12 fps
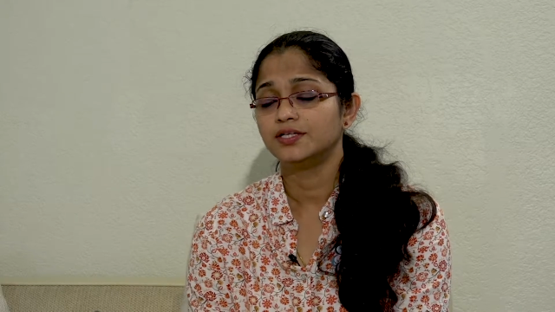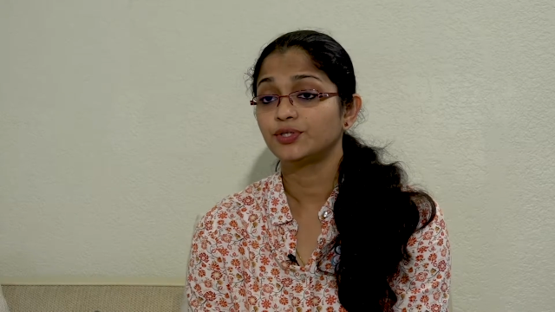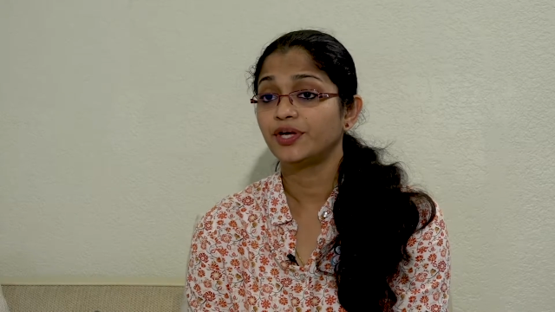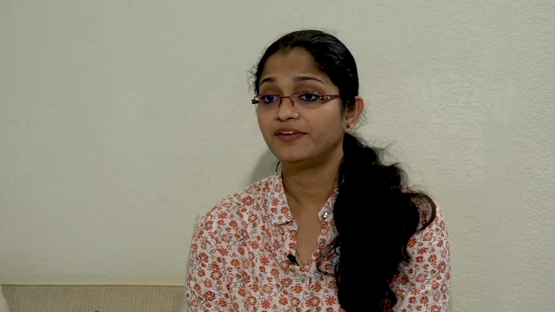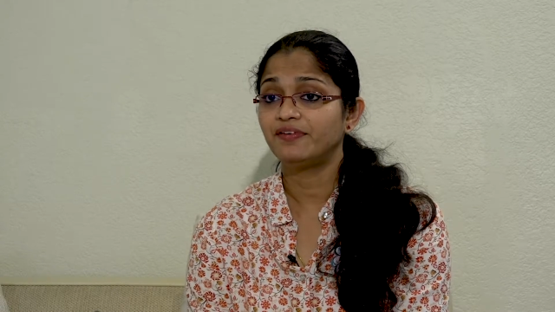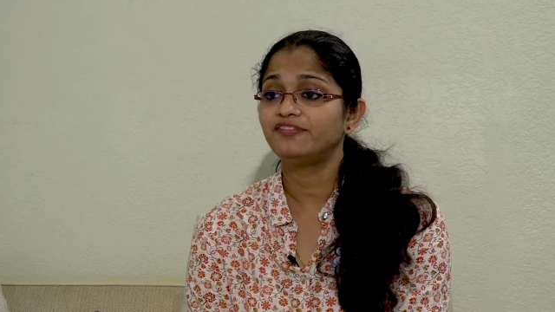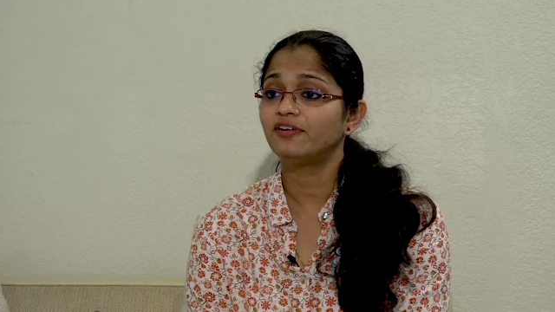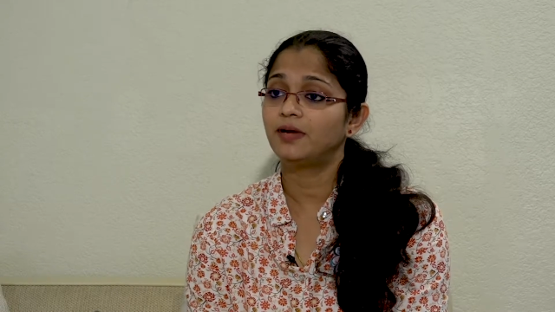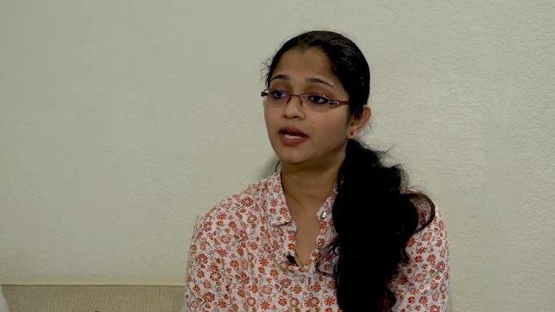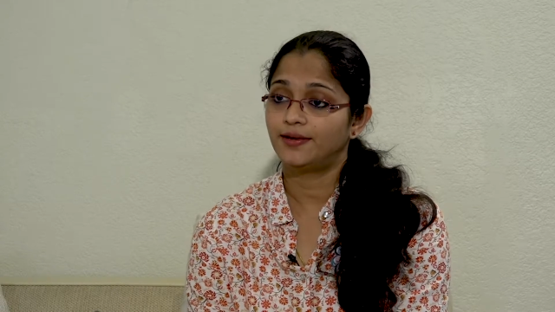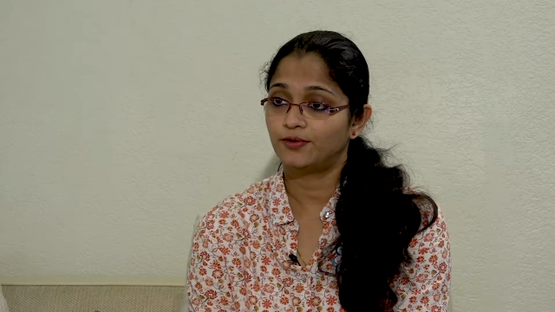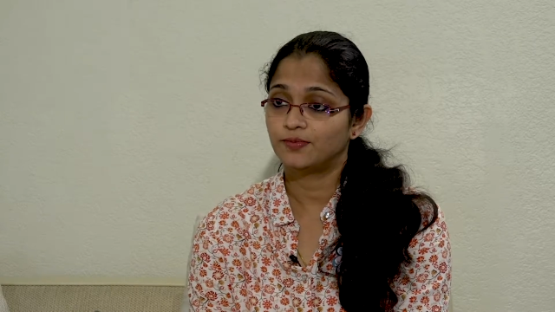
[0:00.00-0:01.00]
So even for
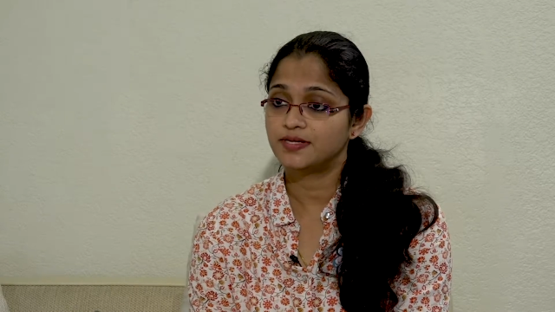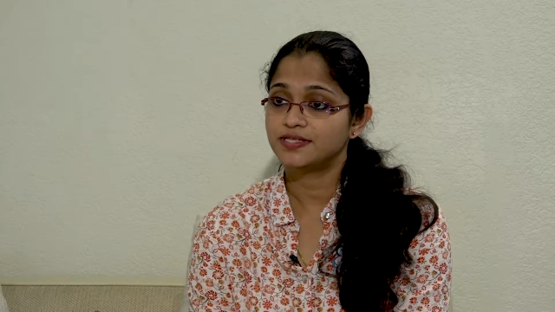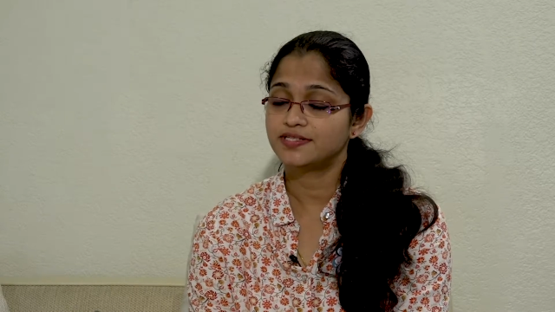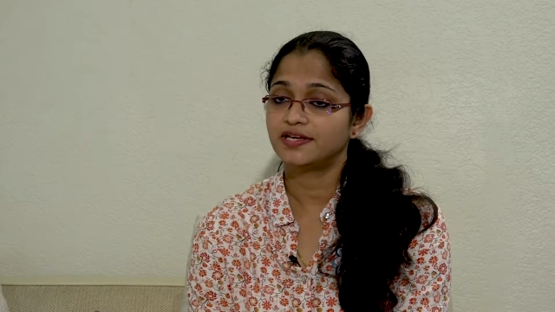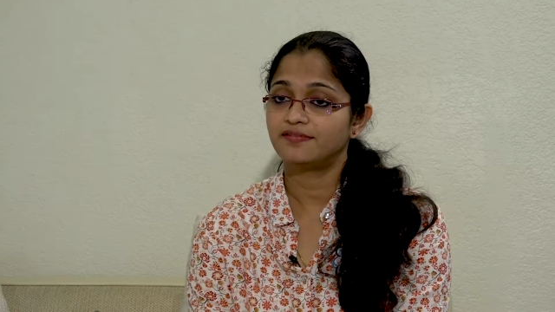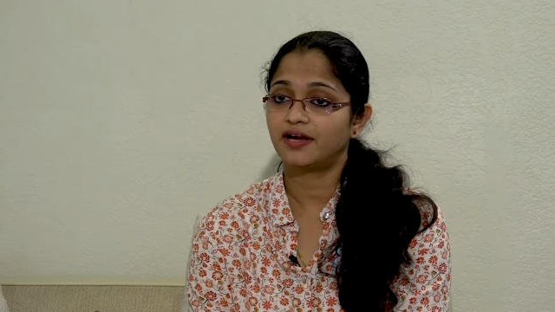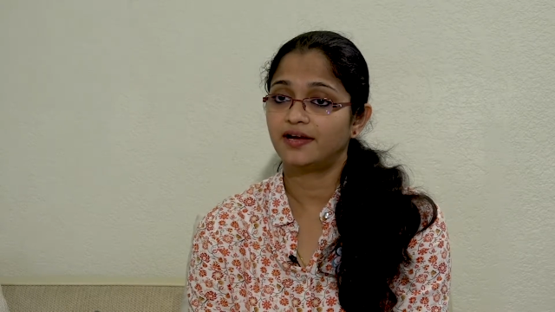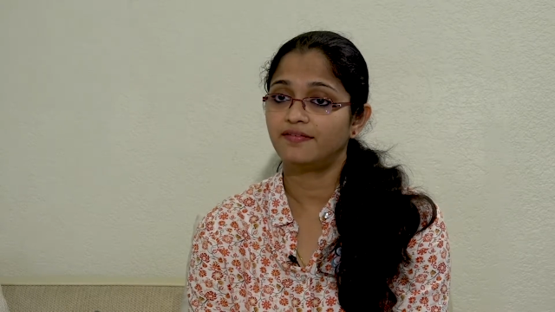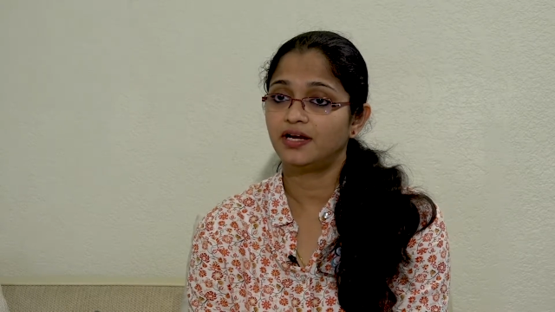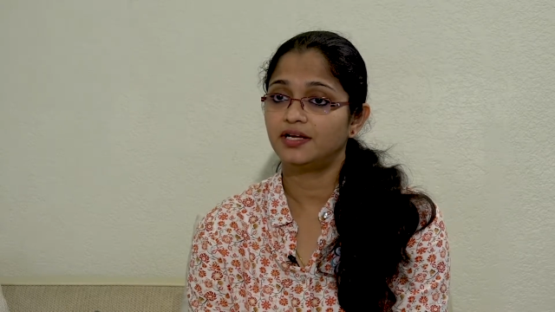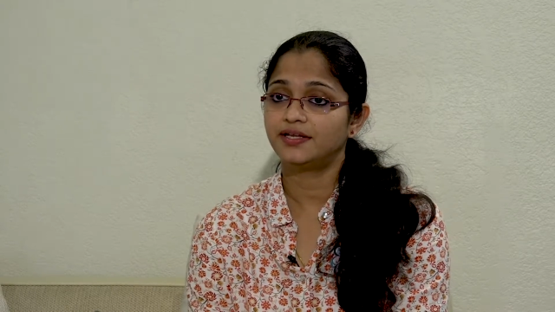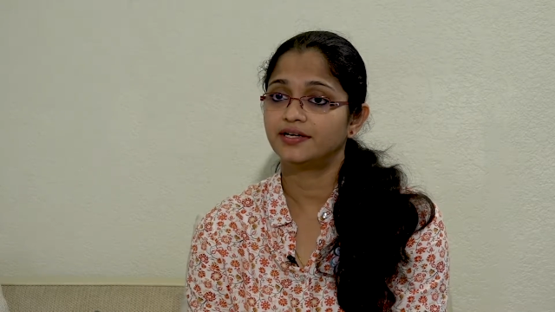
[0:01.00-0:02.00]
melanomas, the
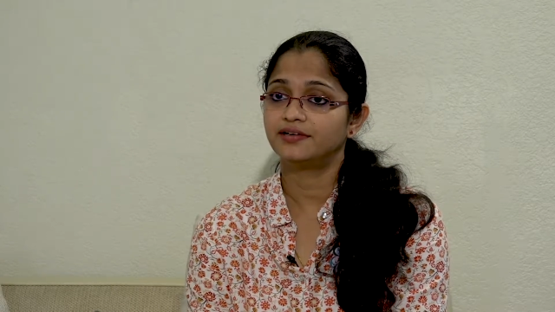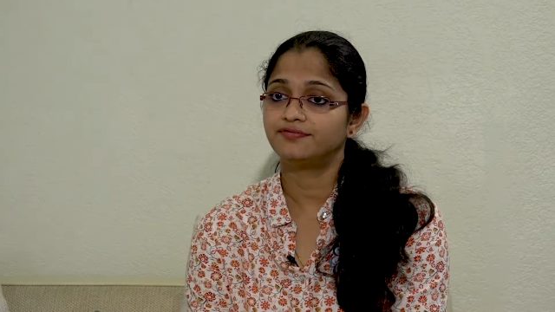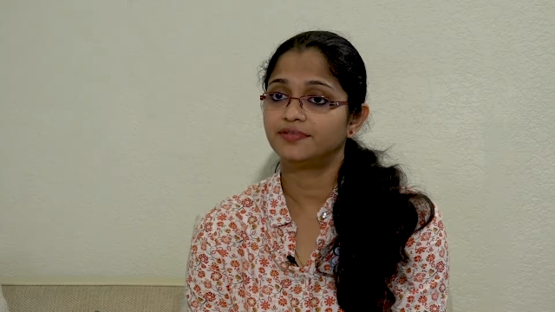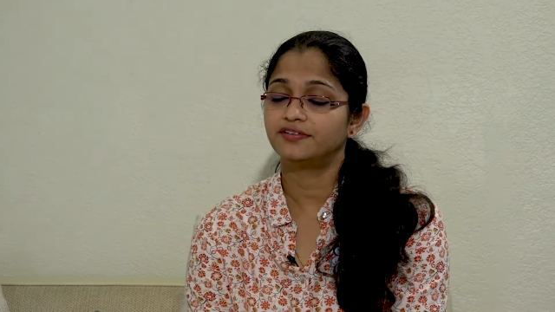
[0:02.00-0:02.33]
survival, the,